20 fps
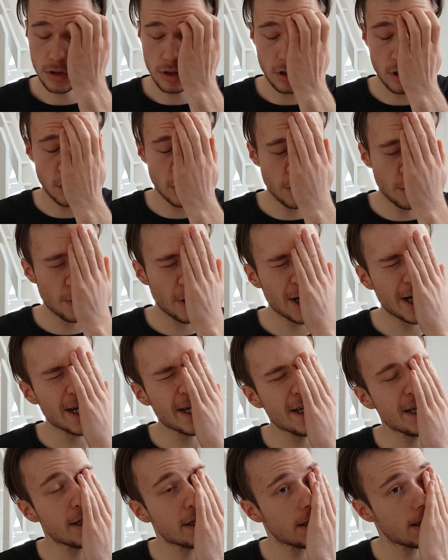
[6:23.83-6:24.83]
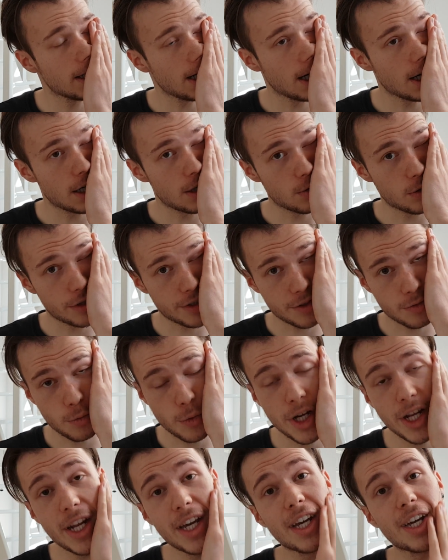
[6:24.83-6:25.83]
All right, I was
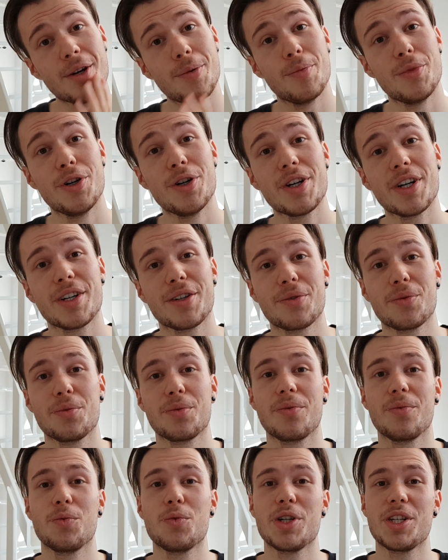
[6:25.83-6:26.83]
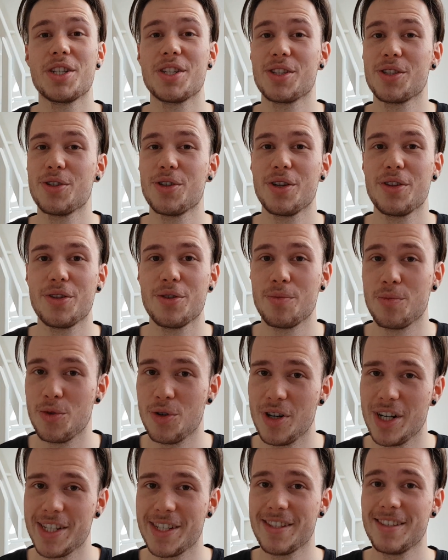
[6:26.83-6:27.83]
reading a book which is called The
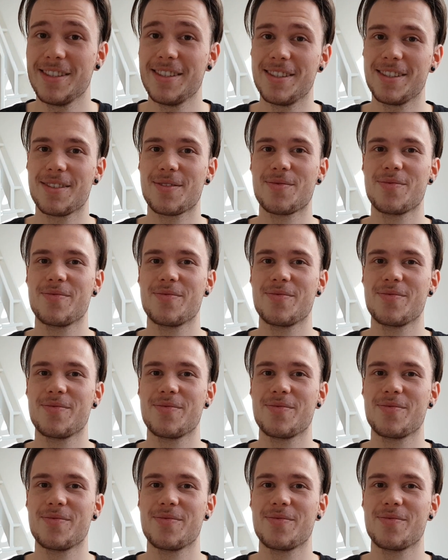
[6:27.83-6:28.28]
Present,